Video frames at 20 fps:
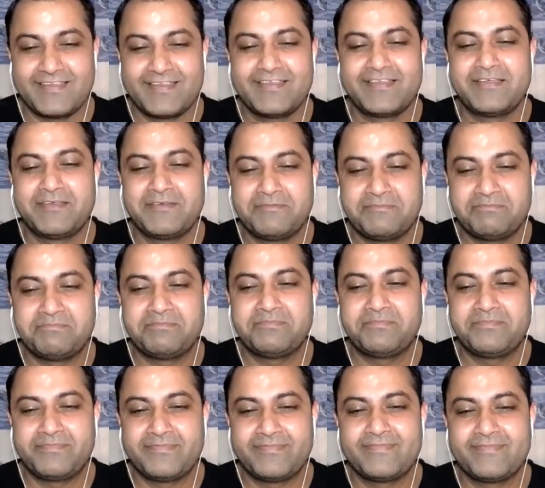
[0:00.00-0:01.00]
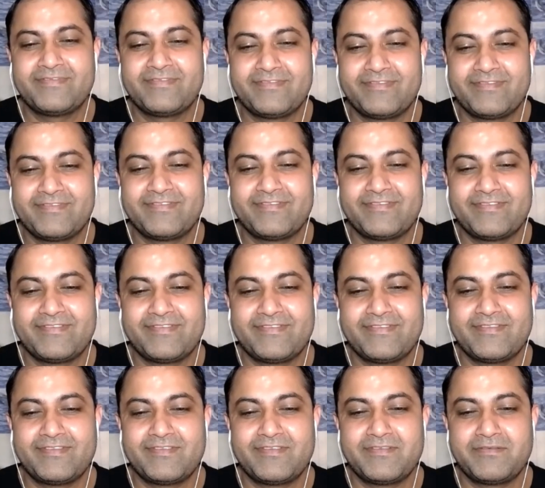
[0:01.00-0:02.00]
all that sort of thing. But
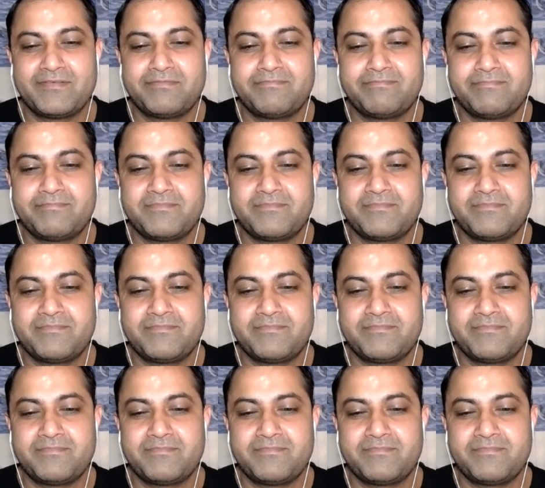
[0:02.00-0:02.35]
what they've got to